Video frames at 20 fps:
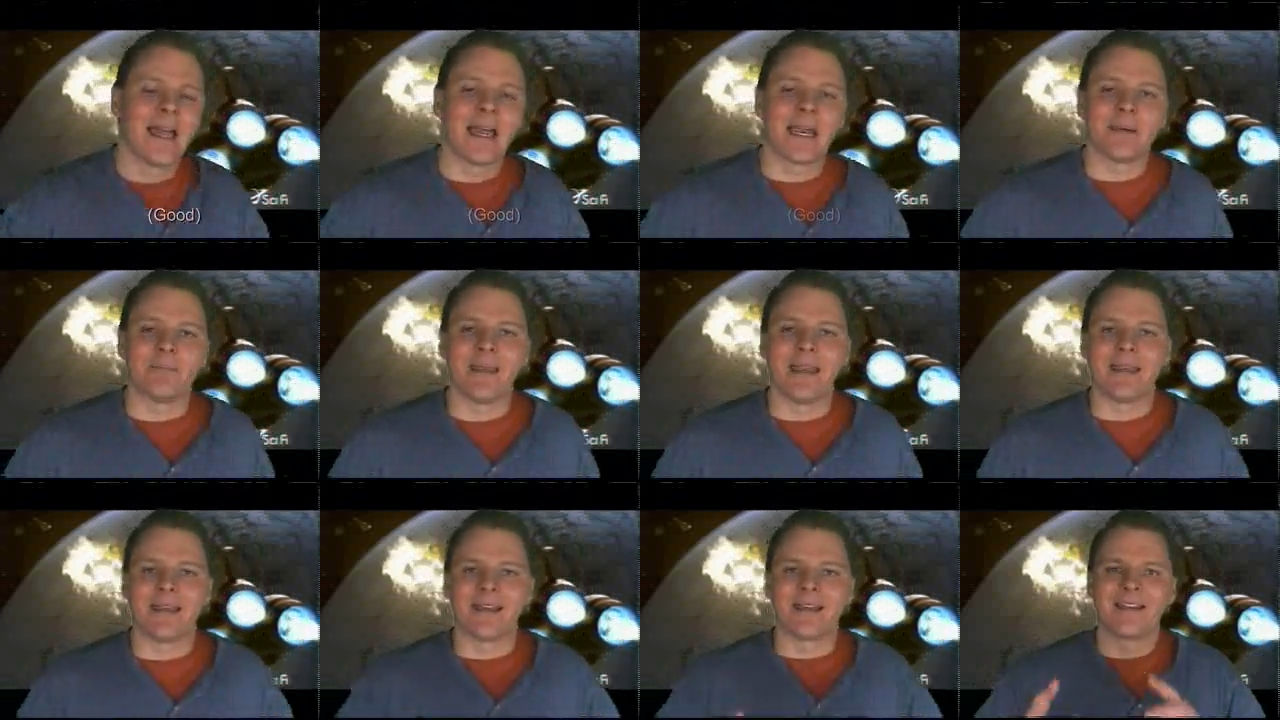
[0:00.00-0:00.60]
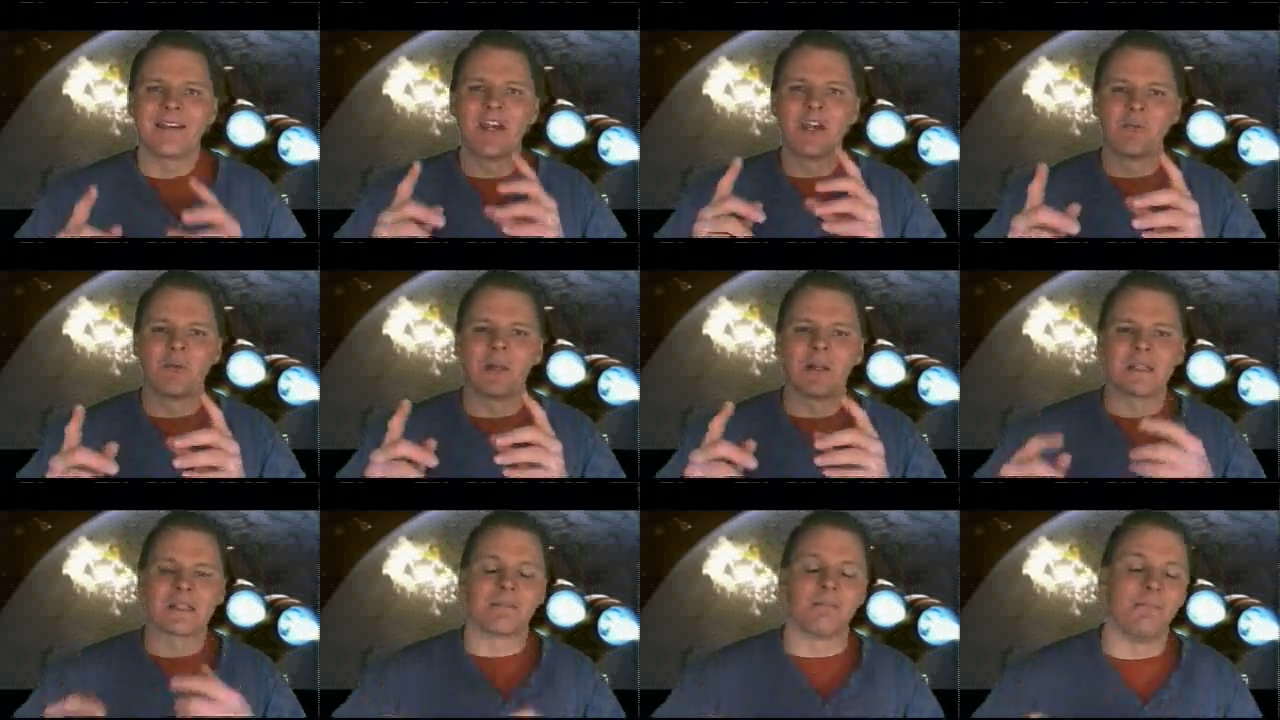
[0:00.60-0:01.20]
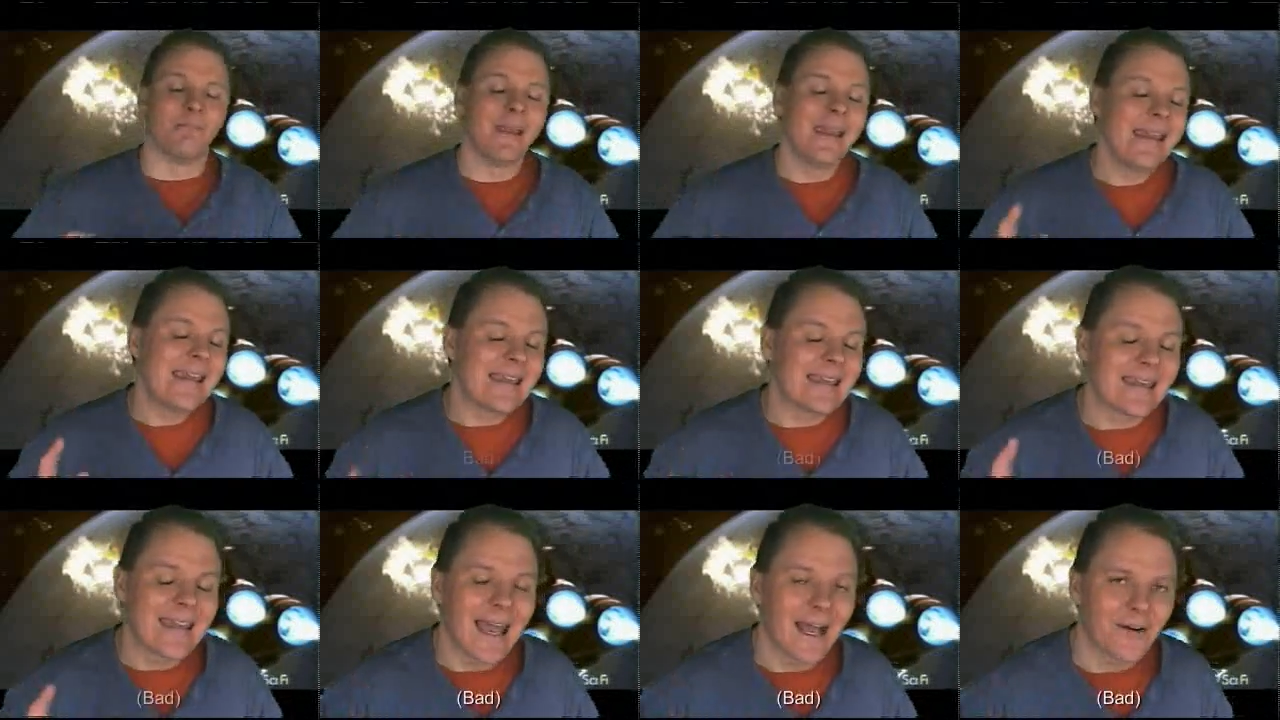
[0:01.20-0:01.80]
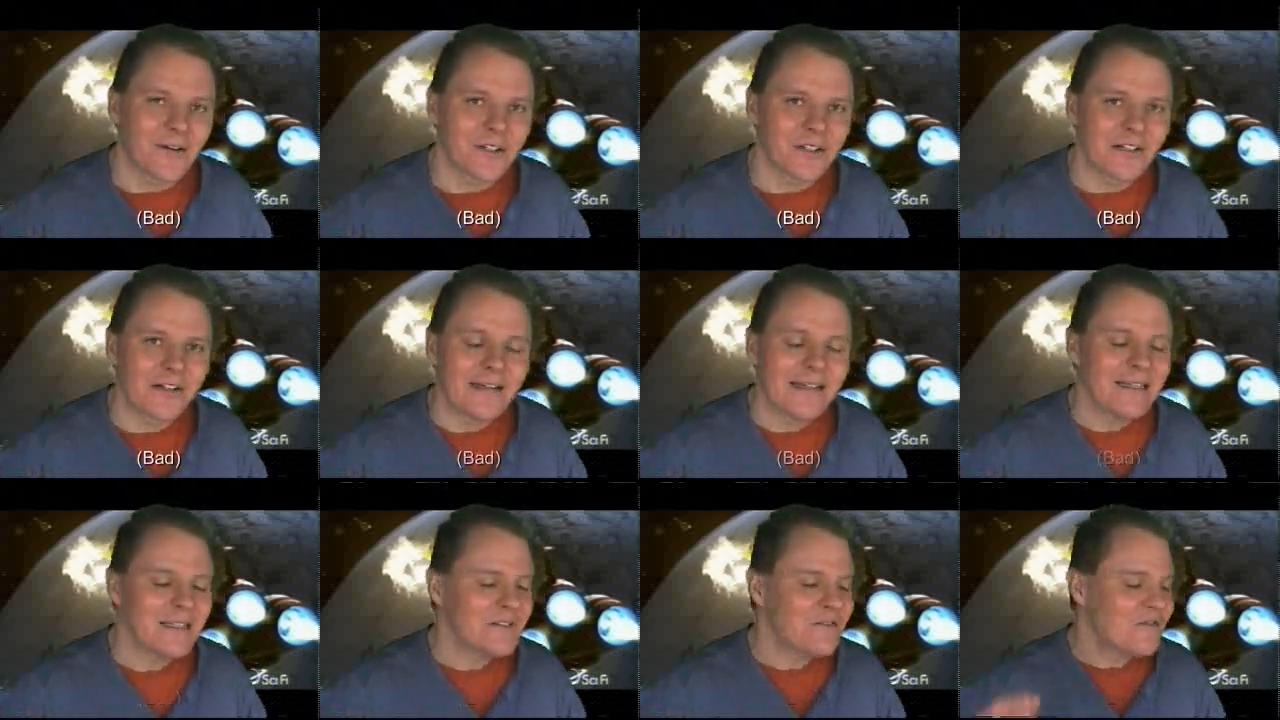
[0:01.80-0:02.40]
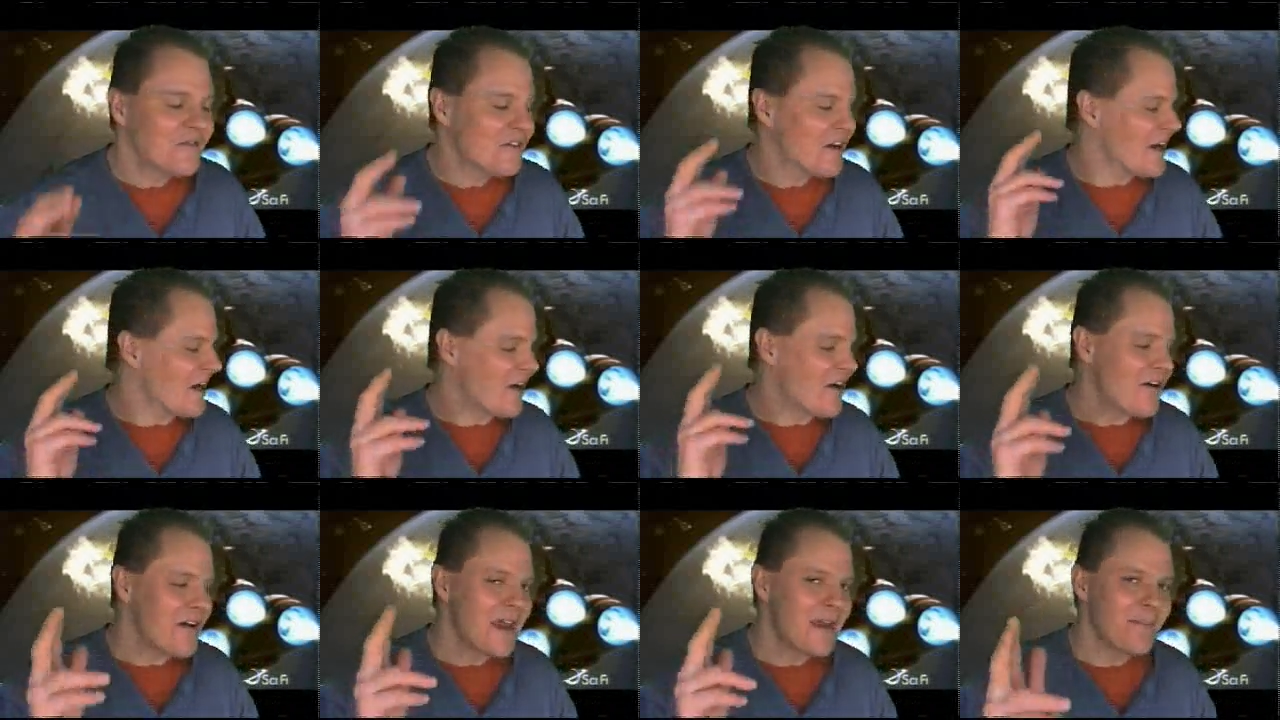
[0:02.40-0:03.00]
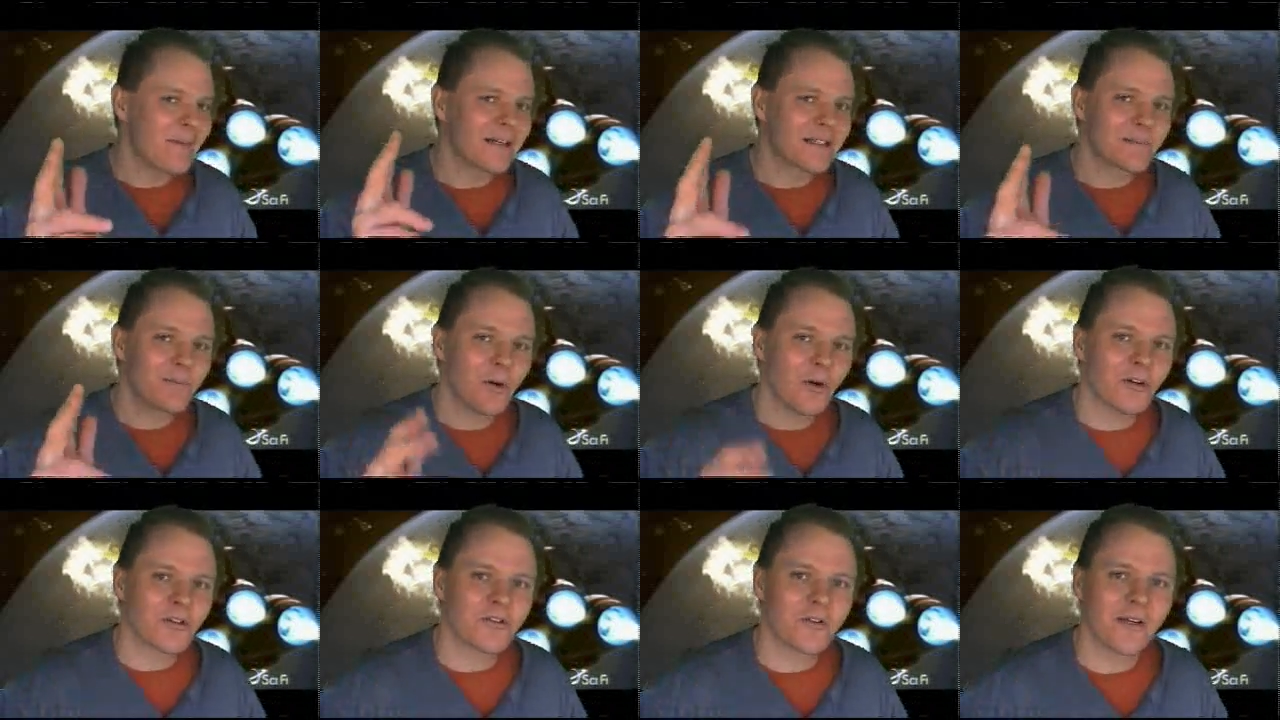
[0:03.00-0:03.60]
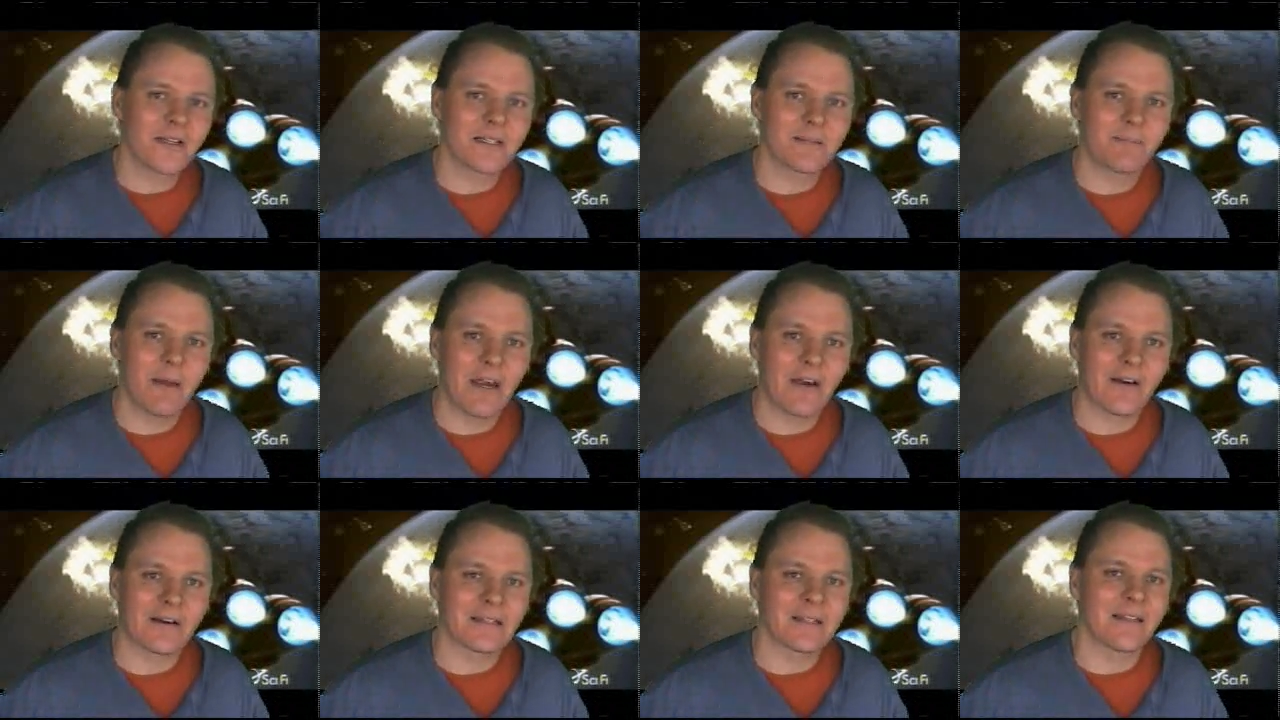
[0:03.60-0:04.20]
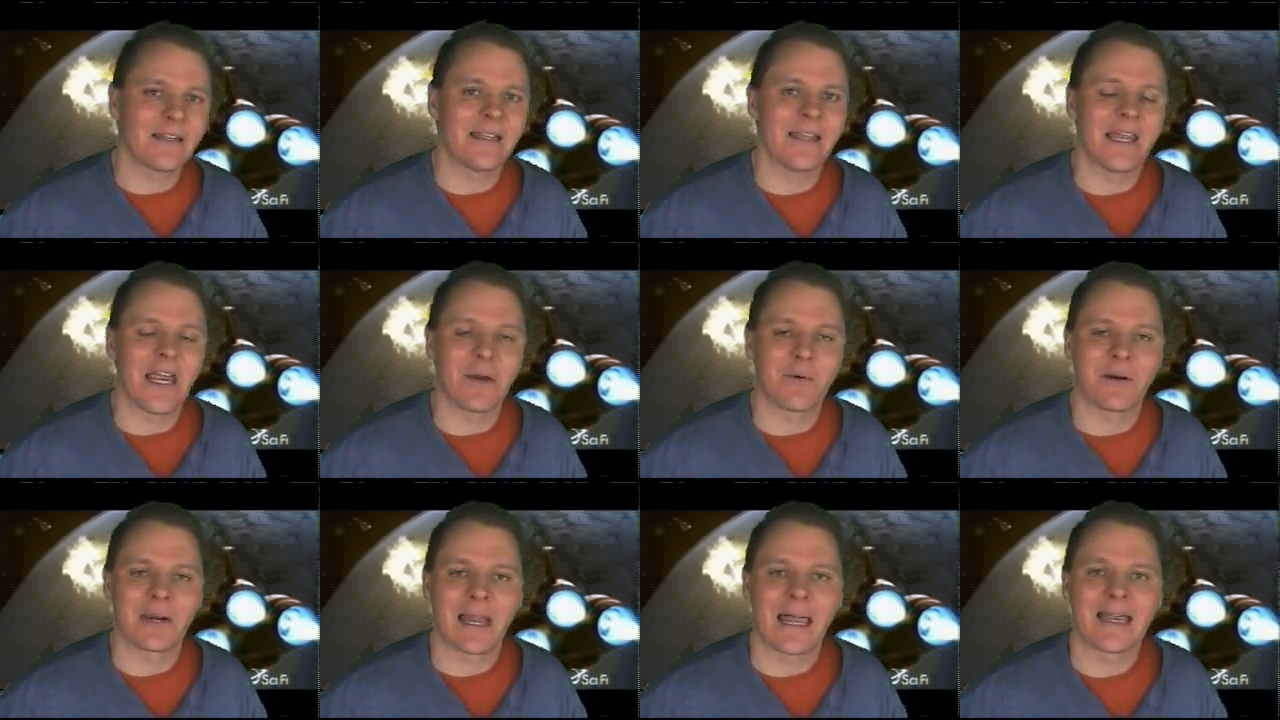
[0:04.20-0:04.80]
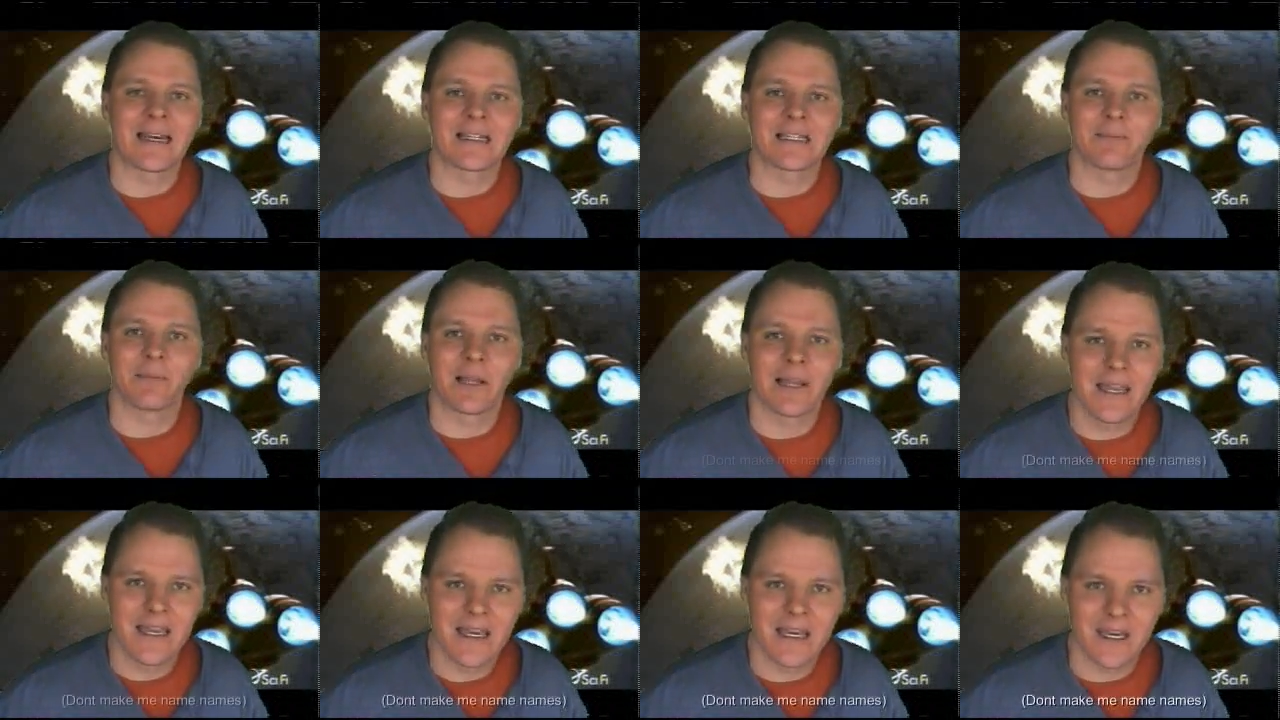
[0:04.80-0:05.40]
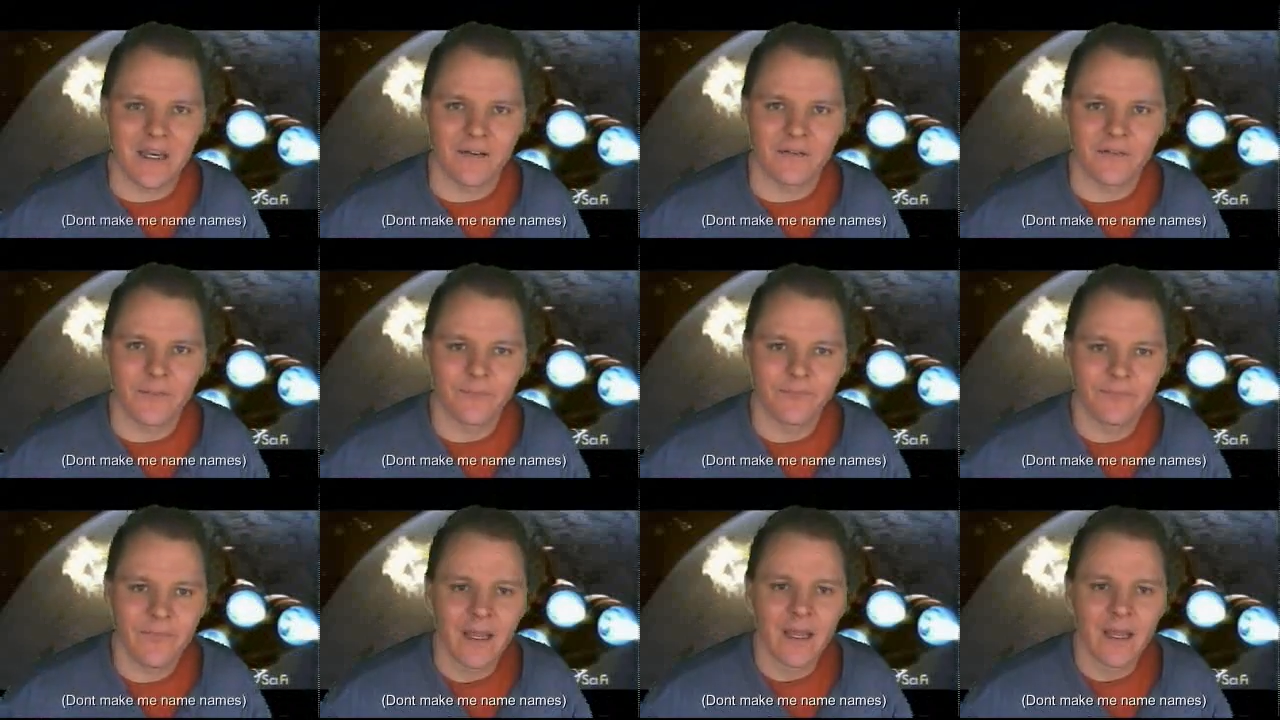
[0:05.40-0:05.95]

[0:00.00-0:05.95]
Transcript: and being a humorless bean counter is very much more transparent than they would like to believe.